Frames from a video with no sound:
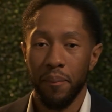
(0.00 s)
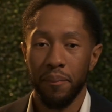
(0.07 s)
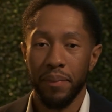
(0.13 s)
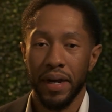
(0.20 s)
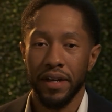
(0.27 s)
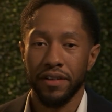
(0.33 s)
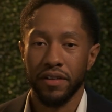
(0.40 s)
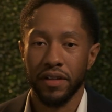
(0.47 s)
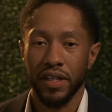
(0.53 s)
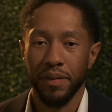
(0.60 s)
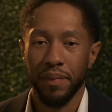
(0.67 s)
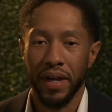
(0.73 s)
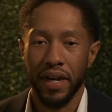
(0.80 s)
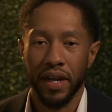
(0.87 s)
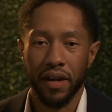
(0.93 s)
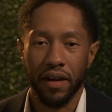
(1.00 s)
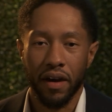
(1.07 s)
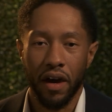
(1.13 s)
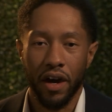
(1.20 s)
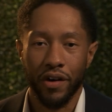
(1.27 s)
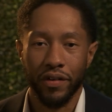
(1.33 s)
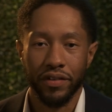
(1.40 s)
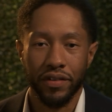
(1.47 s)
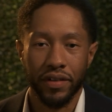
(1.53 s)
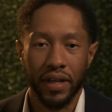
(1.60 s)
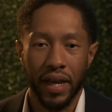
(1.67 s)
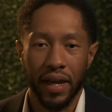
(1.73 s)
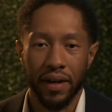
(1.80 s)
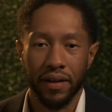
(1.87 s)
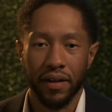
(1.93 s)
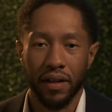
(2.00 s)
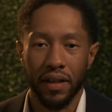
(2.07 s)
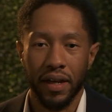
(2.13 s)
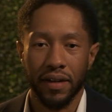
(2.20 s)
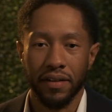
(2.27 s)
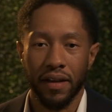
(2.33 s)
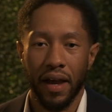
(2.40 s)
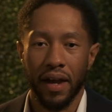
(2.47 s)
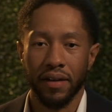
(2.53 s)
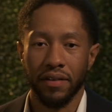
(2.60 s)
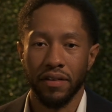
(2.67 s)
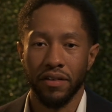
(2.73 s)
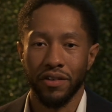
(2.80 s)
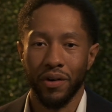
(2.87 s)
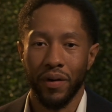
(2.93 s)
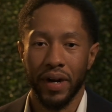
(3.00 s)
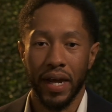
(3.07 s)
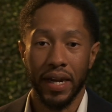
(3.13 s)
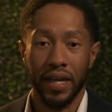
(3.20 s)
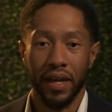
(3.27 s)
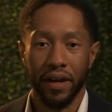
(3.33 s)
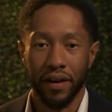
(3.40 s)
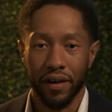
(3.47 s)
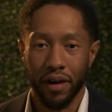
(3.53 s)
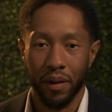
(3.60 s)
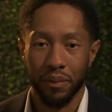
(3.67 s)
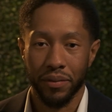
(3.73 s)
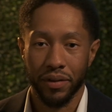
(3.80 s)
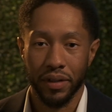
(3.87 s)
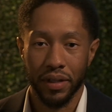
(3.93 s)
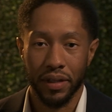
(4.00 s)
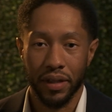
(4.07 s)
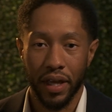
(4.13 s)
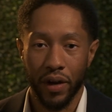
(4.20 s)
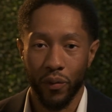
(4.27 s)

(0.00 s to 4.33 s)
Basically meaning Congress can collect taxes on any incomes that they